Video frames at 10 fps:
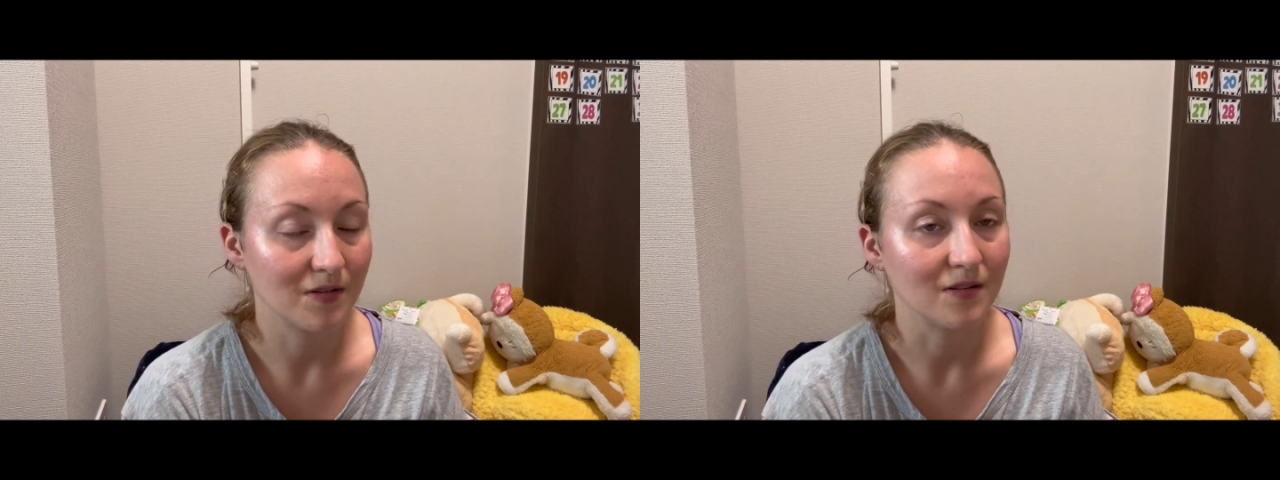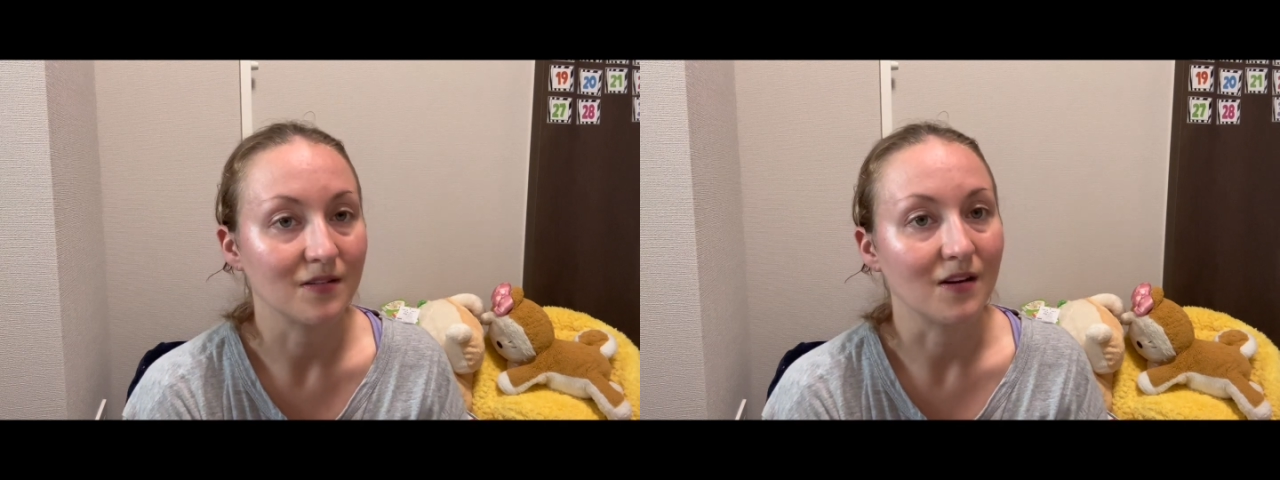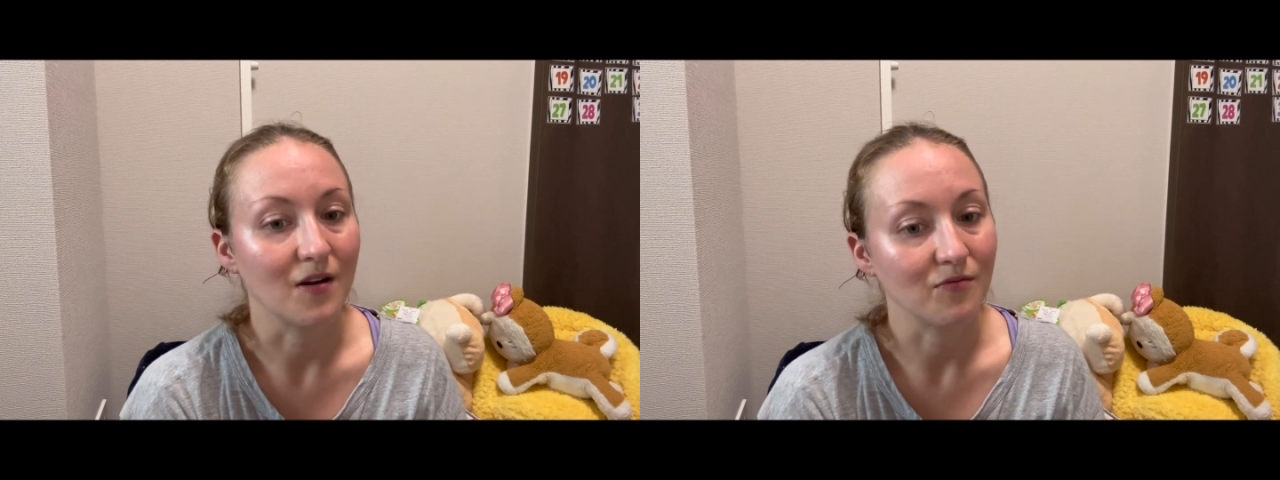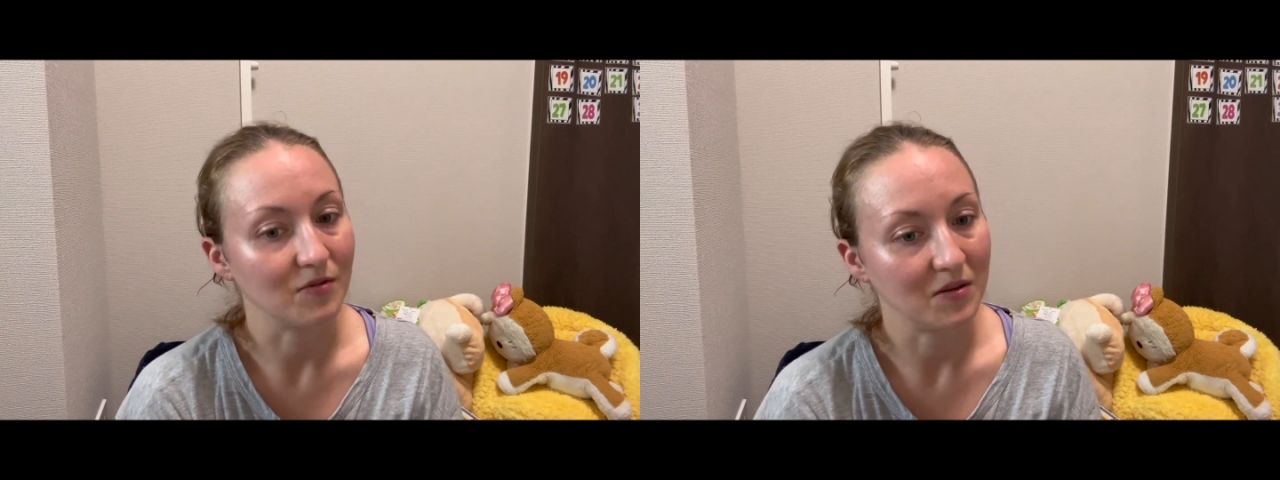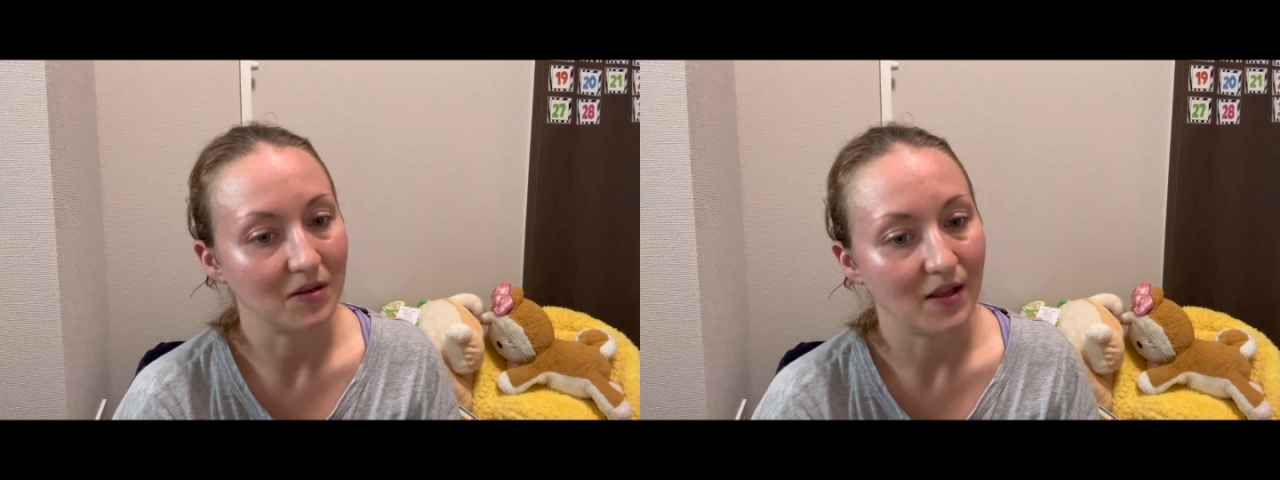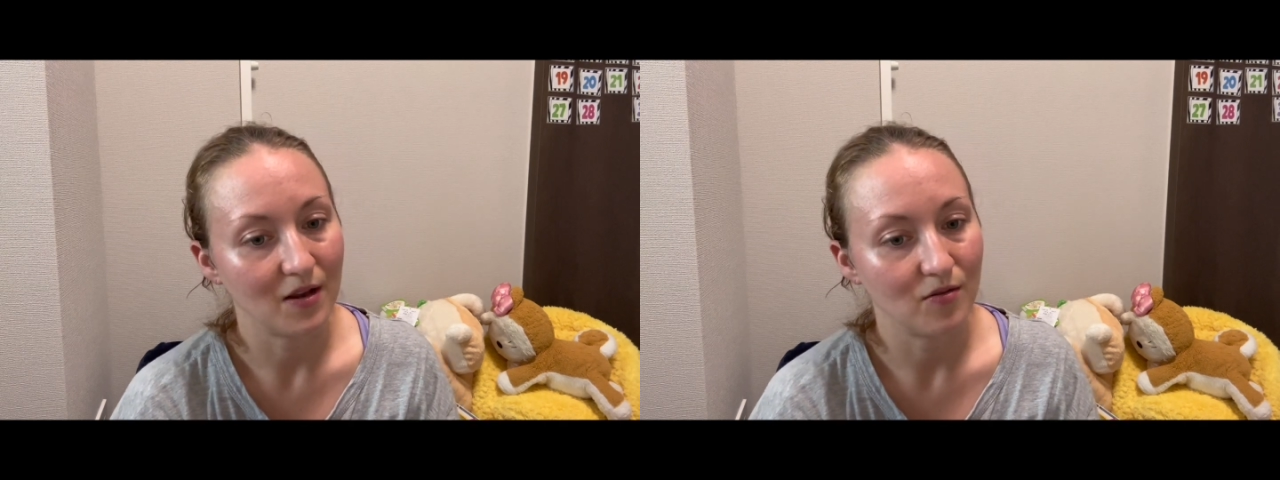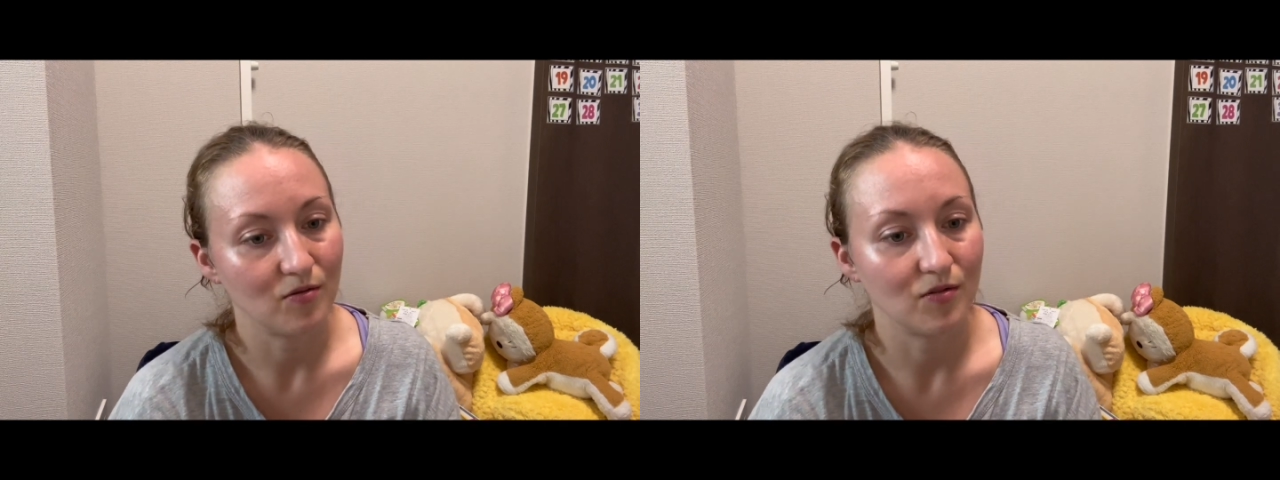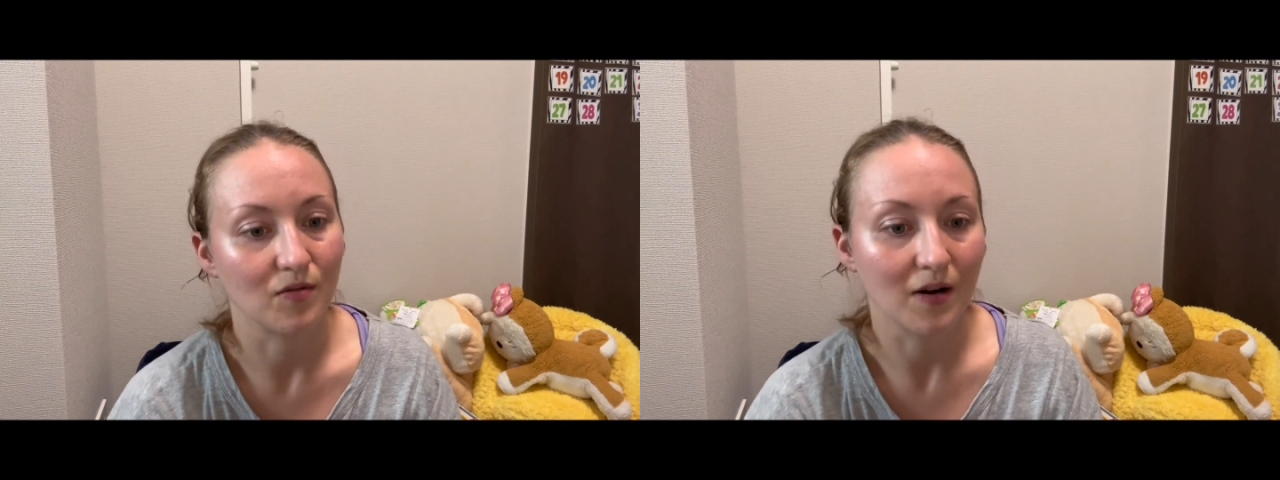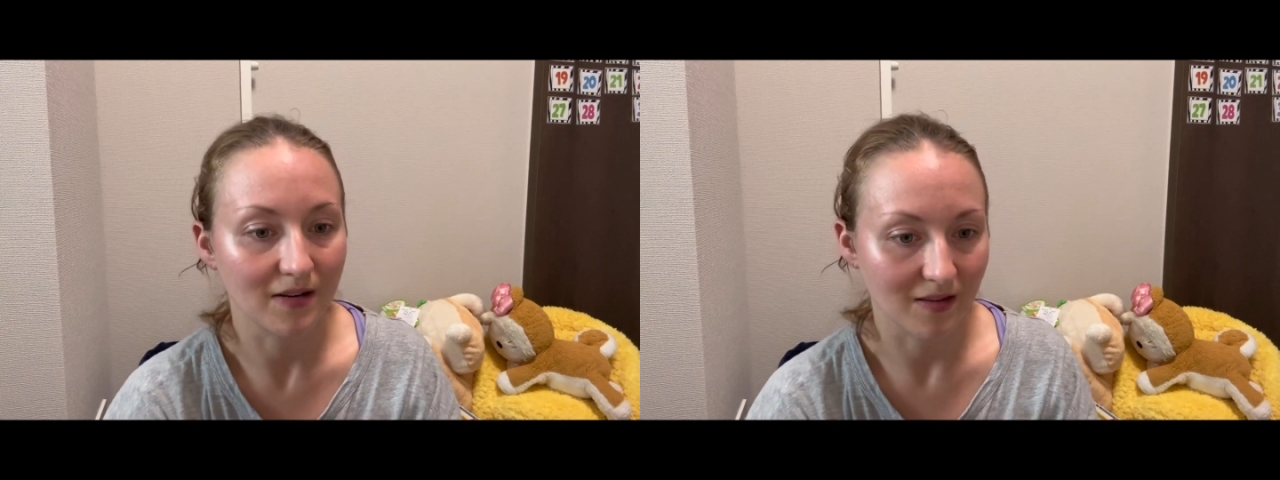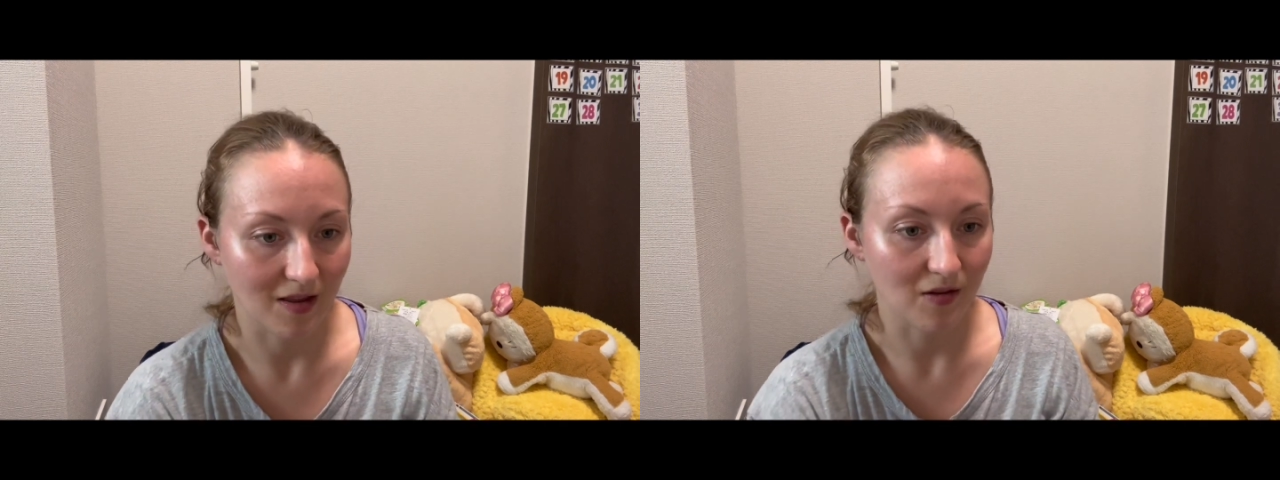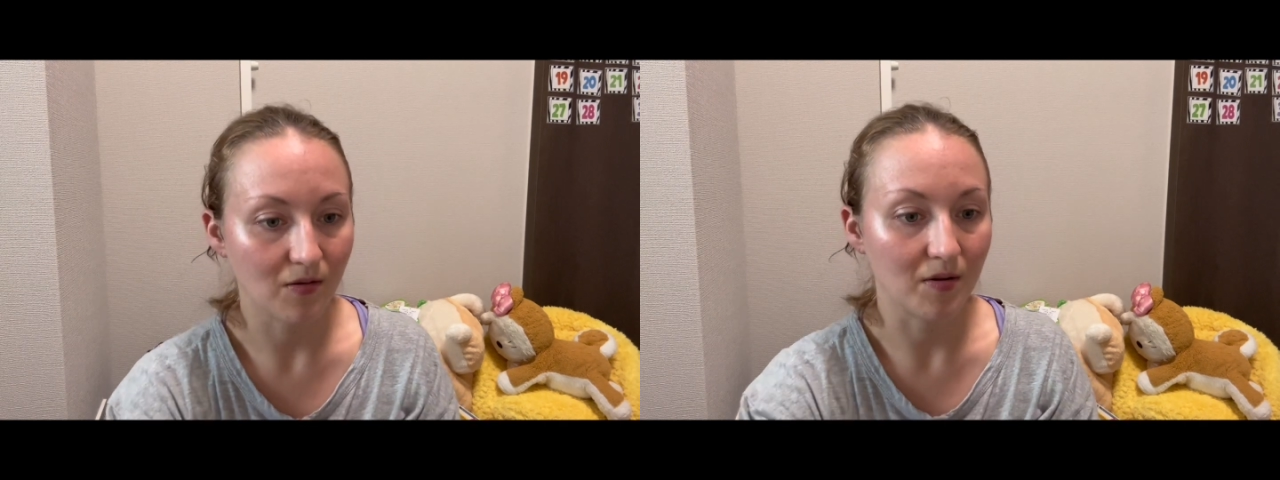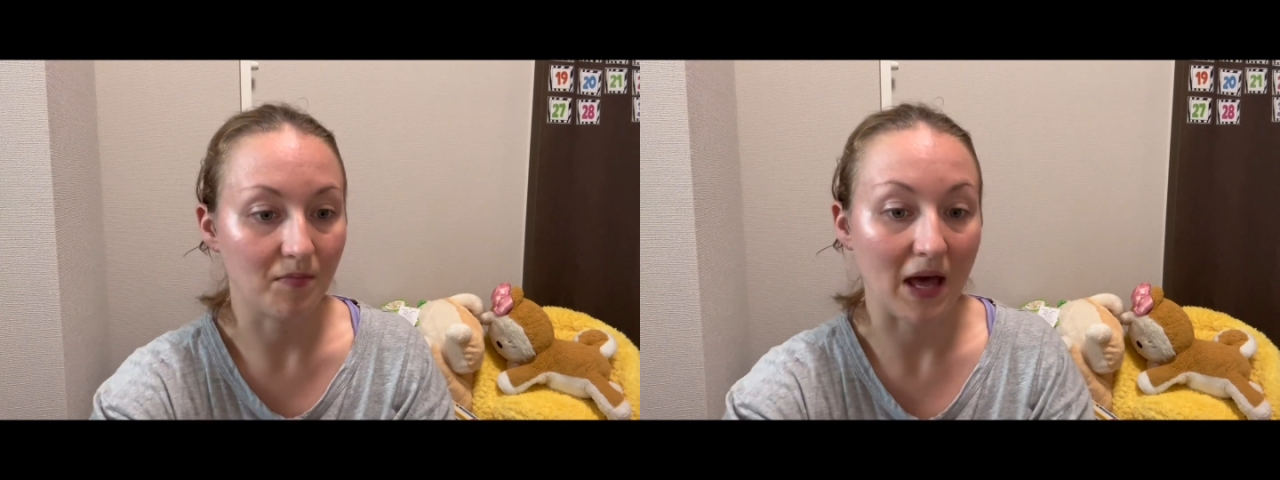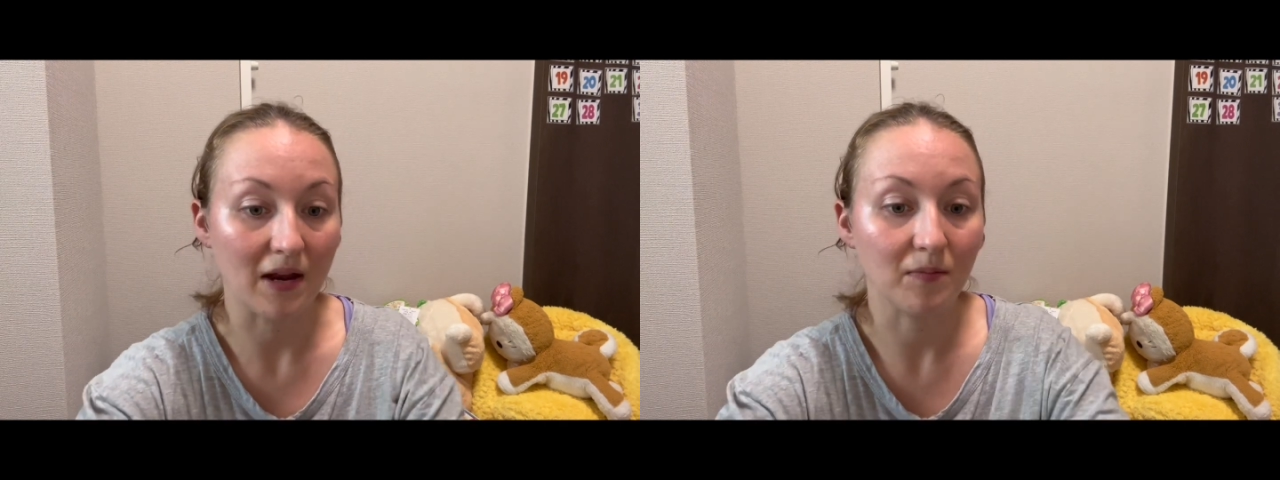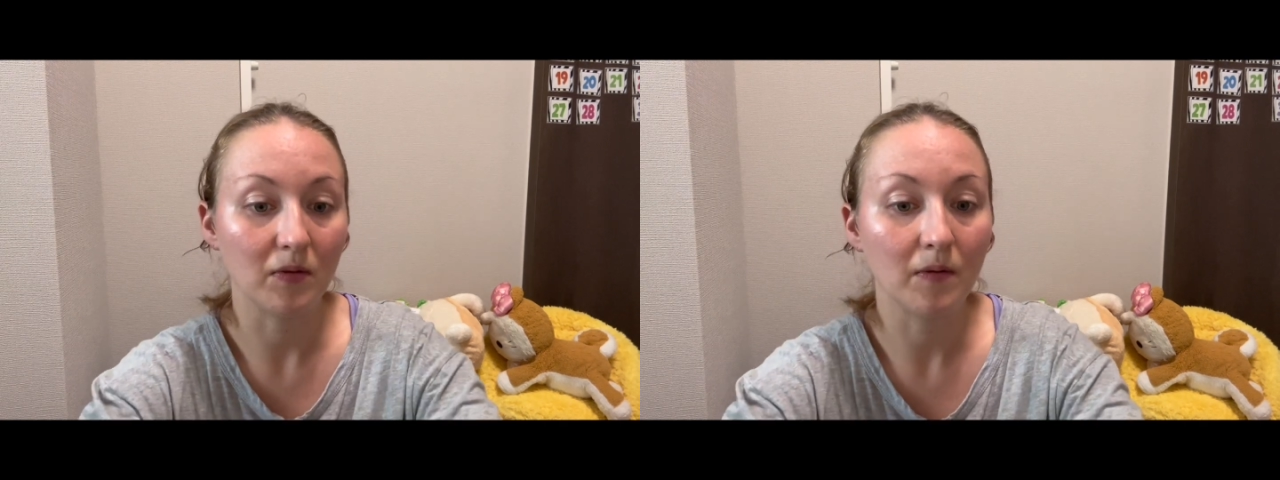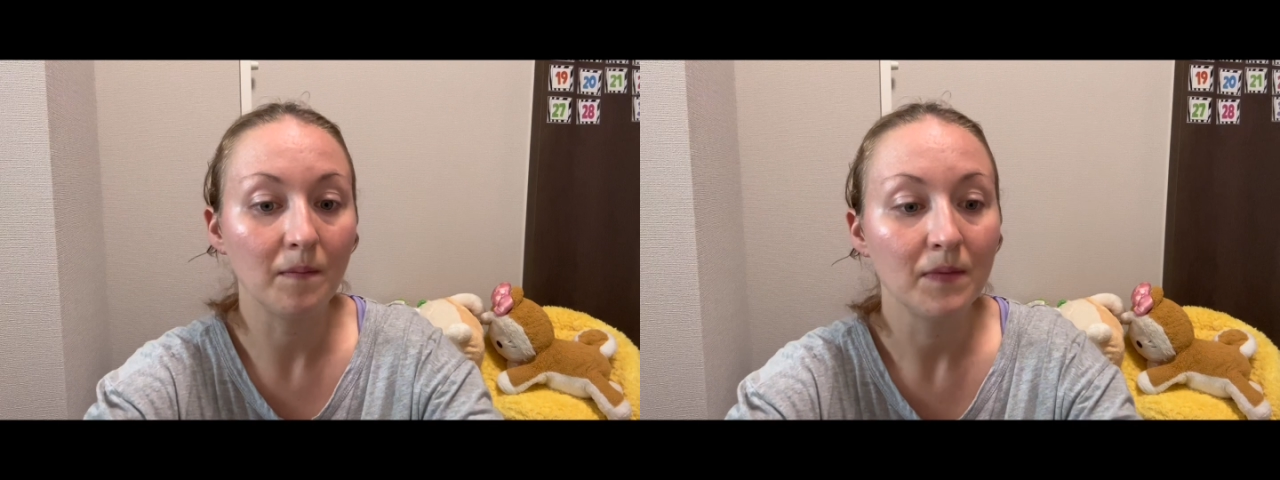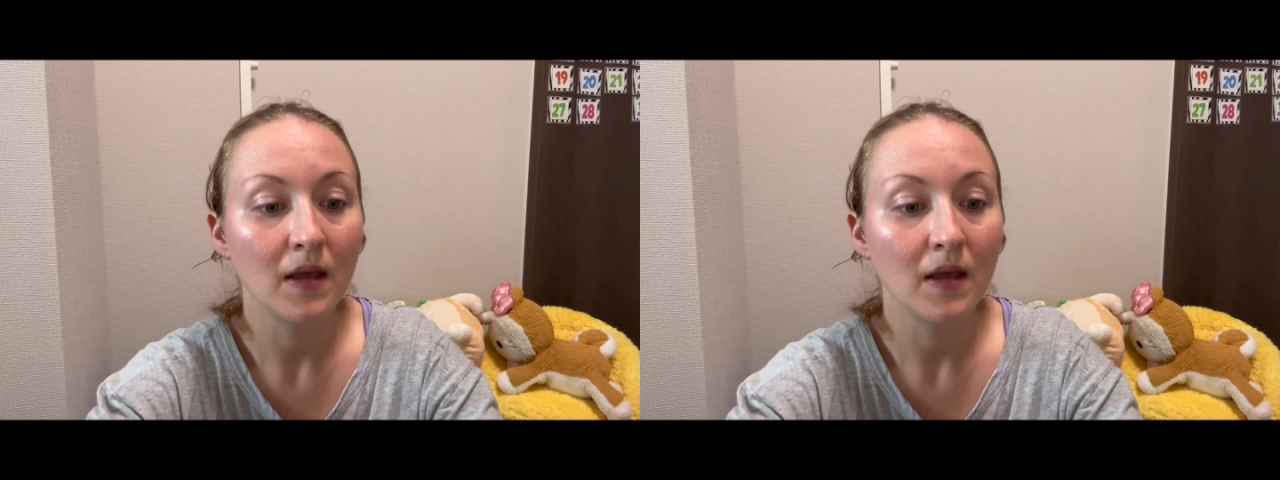It's not really Legos or as Lego compatible.